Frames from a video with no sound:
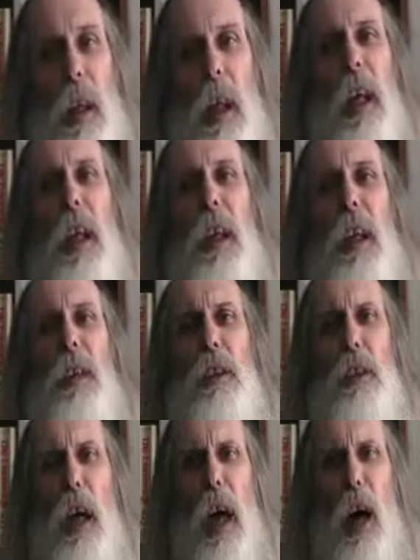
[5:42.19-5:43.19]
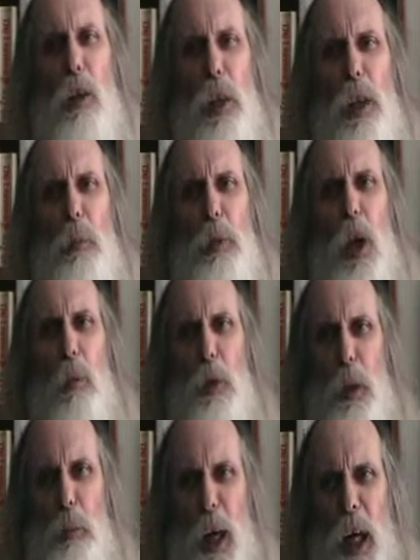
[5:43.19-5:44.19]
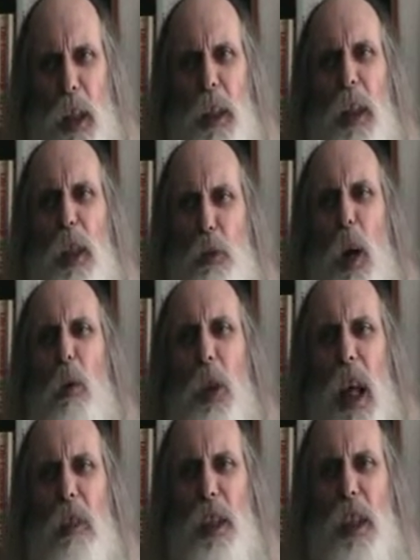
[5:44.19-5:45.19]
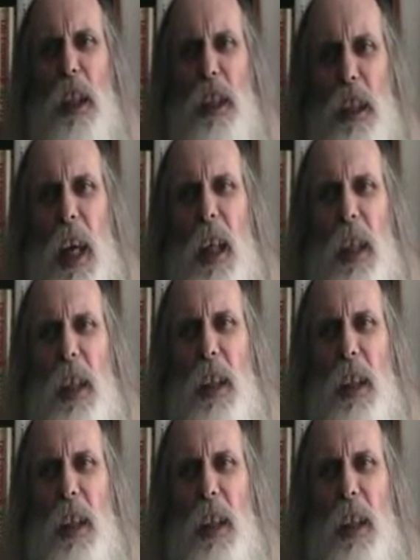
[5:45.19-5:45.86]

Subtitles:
And as to how inappropriate Biden is, well, we'll have to get to that in